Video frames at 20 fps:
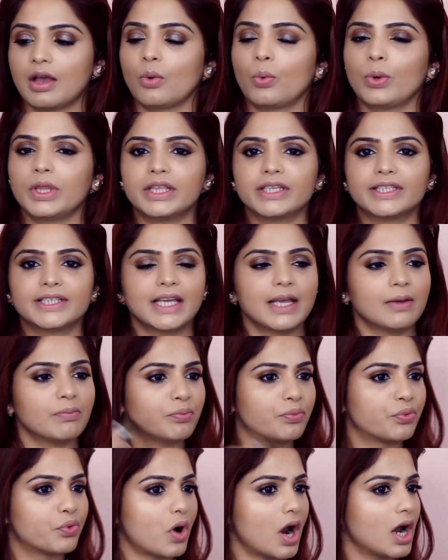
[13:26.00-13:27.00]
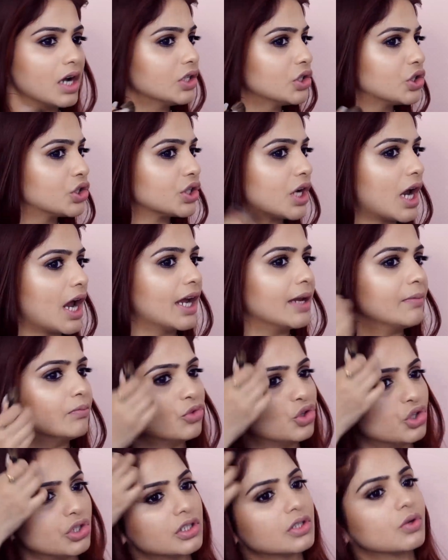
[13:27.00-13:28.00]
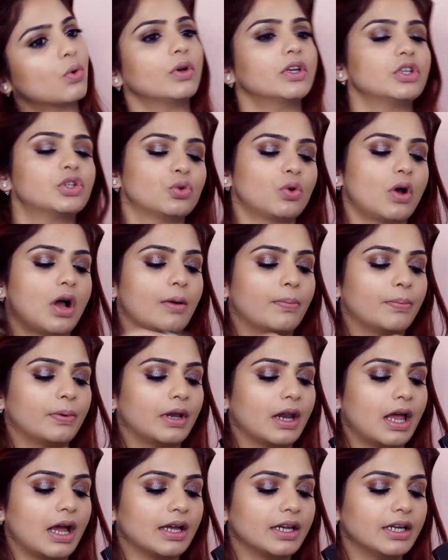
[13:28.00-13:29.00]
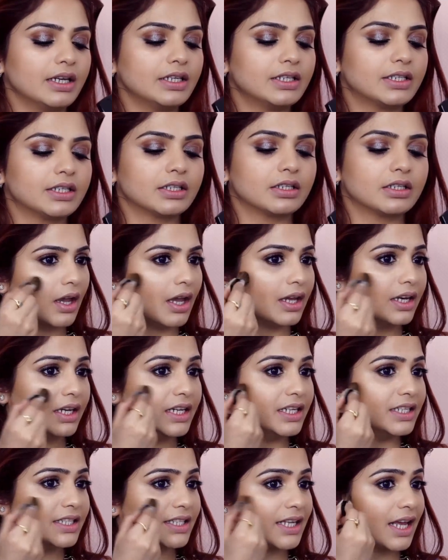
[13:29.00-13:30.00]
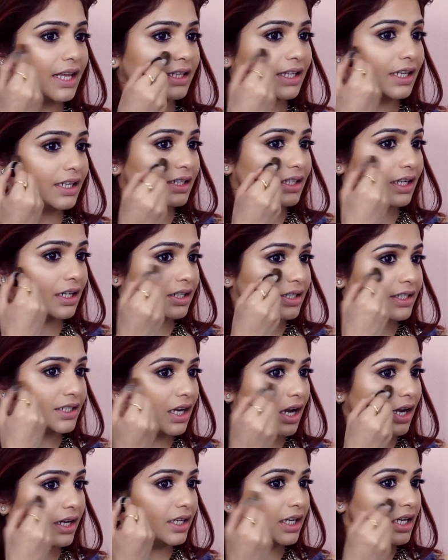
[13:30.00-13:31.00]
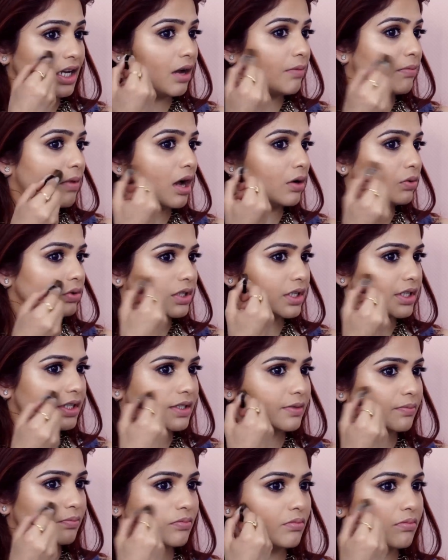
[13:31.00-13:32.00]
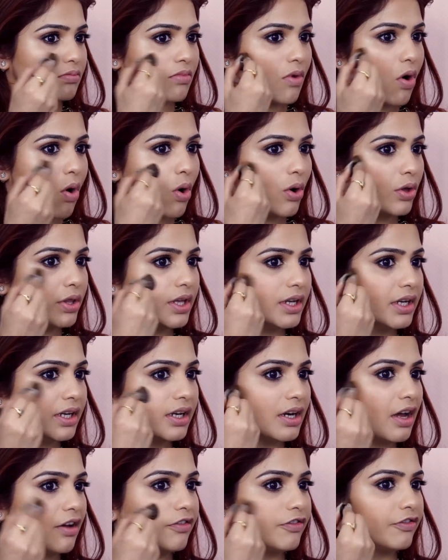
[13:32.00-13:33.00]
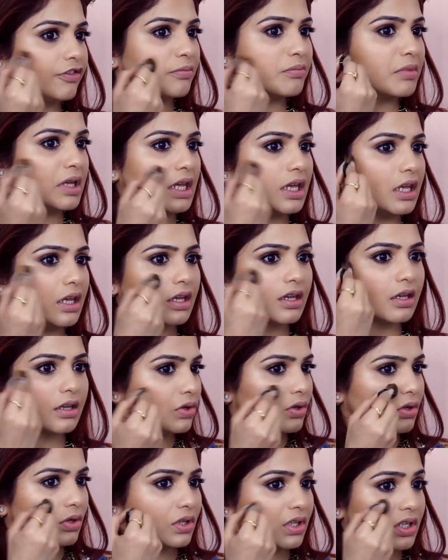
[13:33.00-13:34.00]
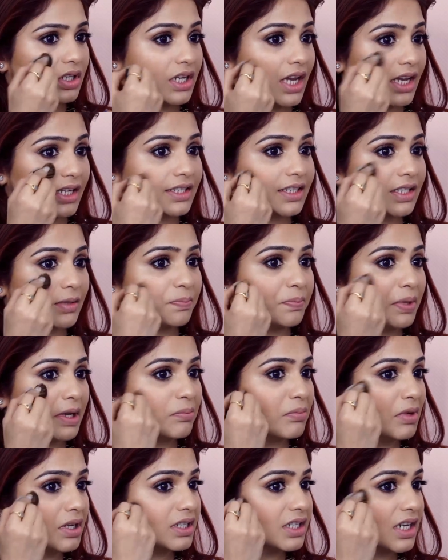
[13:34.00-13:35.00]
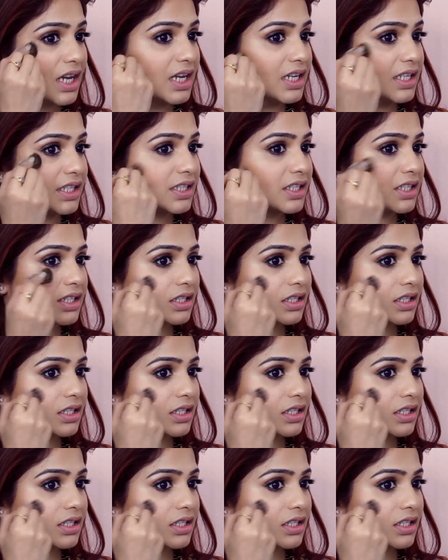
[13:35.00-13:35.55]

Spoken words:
With the same brush, I'm just going to apply it, and he said that a tiny amount is more than enough for me. Yes, the pigment is